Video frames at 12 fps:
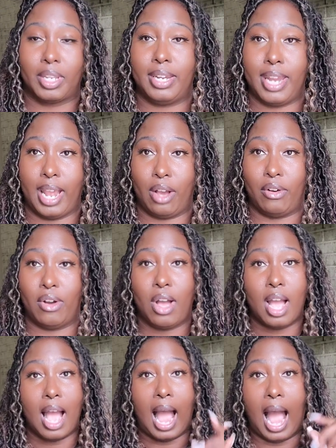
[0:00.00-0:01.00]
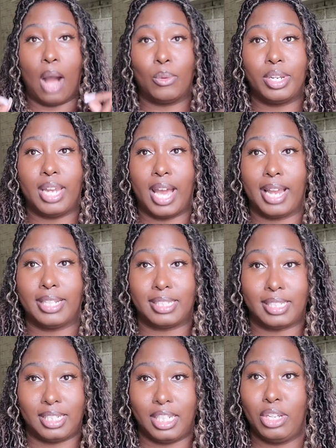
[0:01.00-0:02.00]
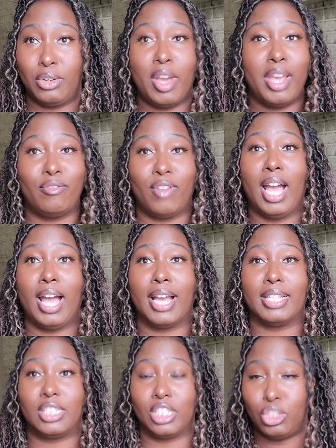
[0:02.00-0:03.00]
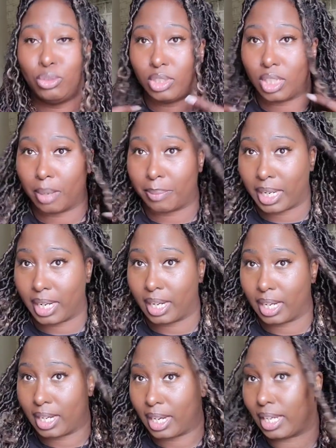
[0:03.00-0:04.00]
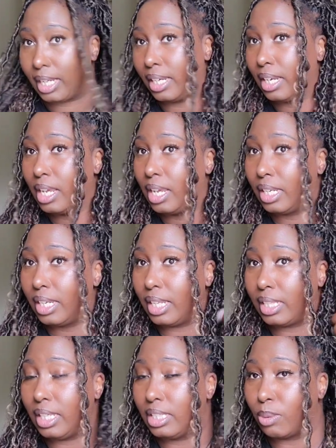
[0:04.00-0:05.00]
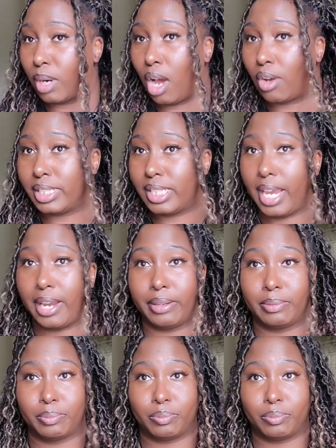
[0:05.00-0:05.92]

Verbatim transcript: Now, I would not still advise that you jump in and get these with all this hair.